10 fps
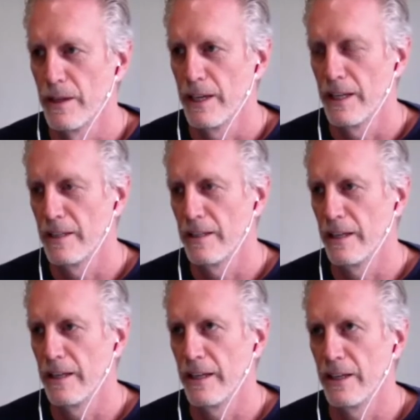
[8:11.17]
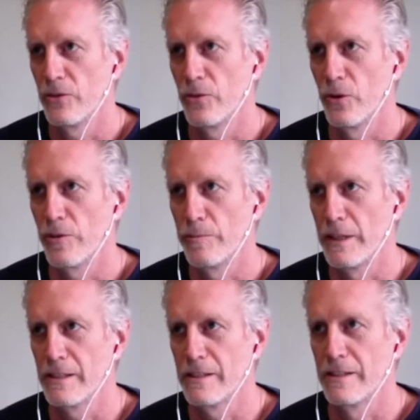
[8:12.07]
and, and henceforth,
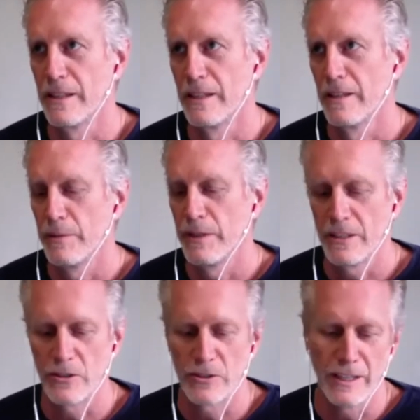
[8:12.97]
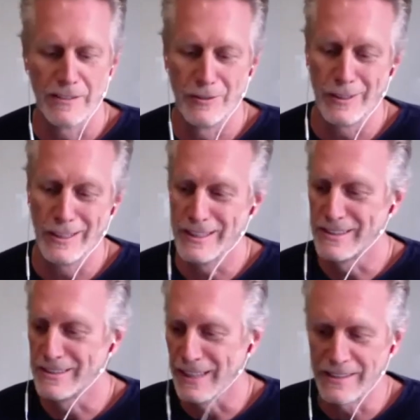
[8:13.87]
because because there's not really any
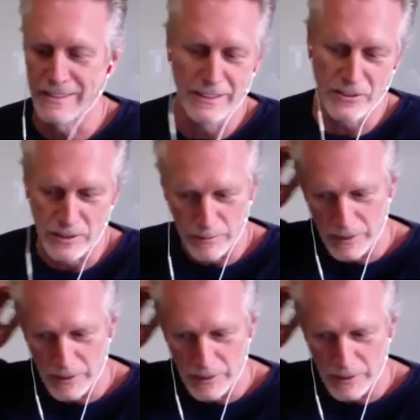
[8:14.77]
set system,